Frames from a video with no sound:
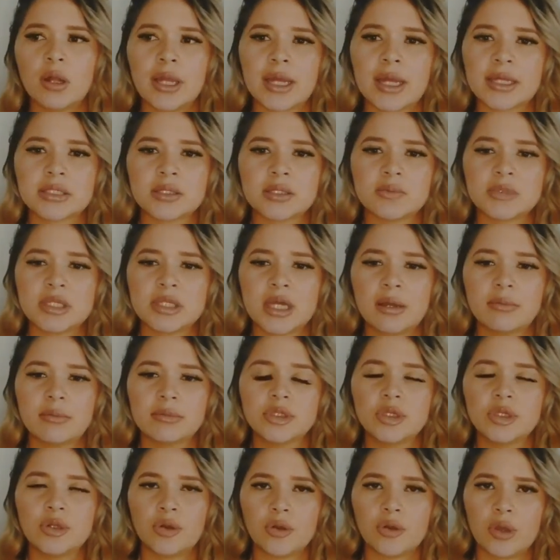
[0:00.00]
Like,
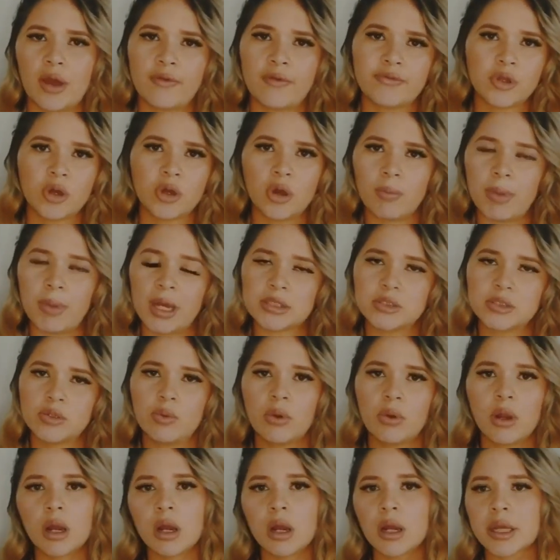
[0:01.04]
sometimes, you have to go back to
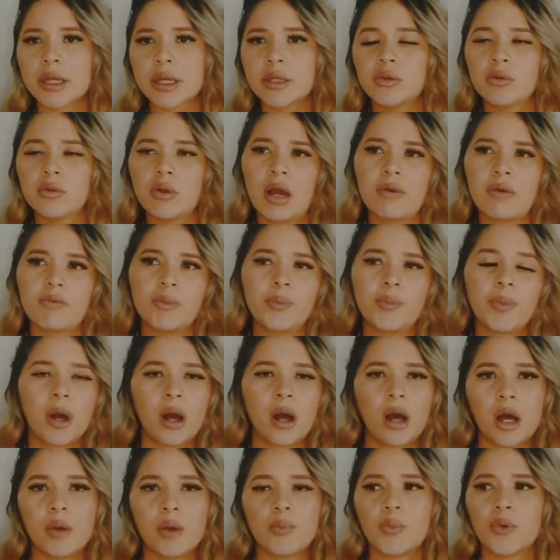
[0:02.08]
work and you don't have a
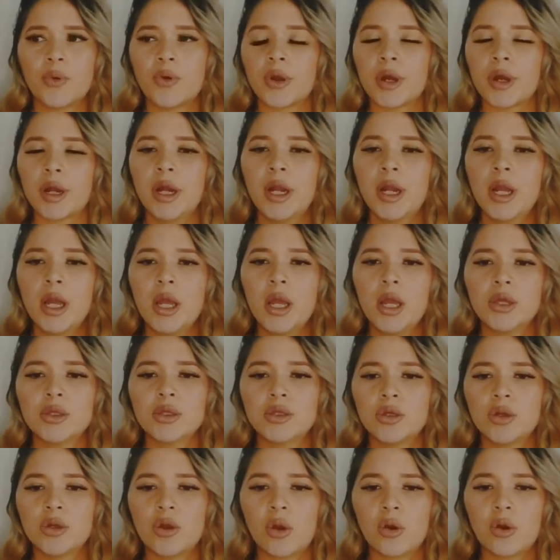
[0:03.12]
pump, or,
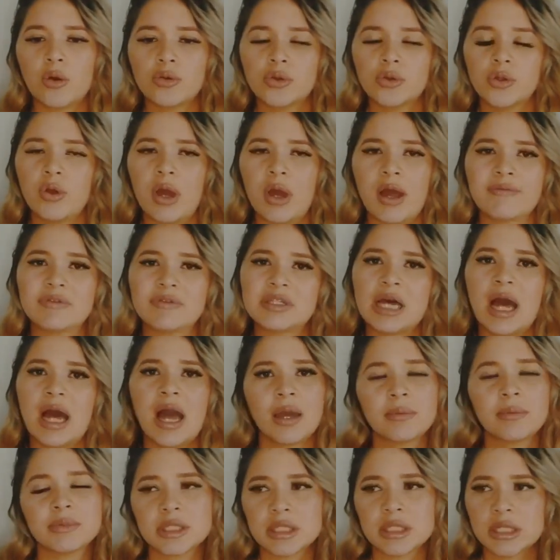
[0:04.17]
you don't have
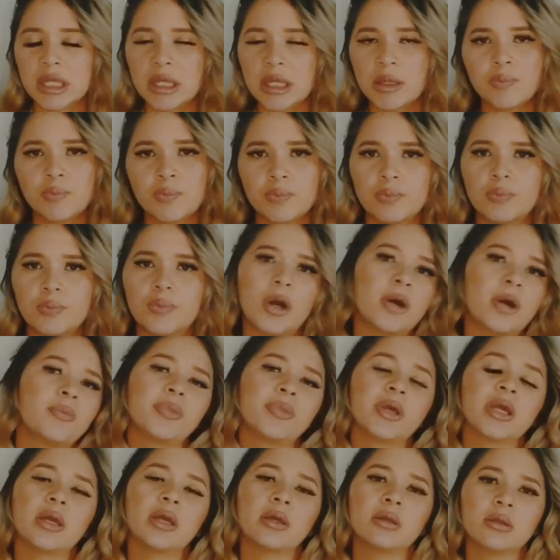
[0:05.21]
time to keep
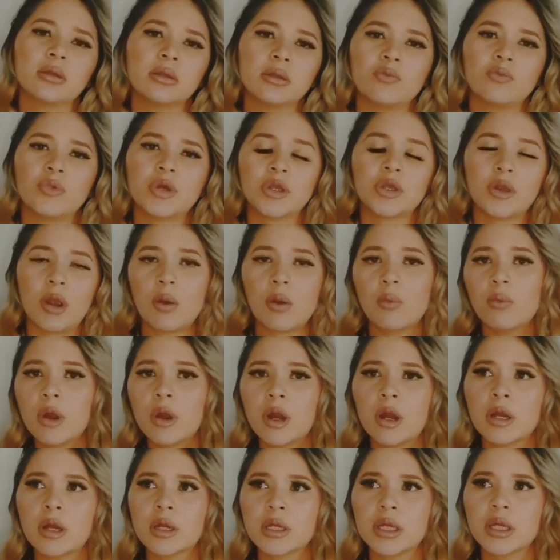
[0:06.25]
pumping when you're at
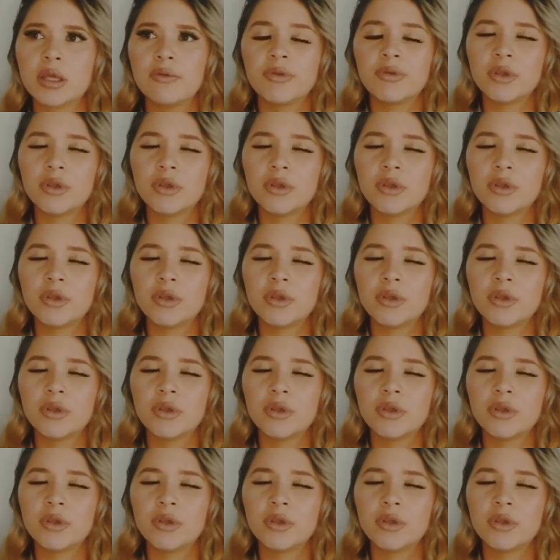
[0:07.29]
work, even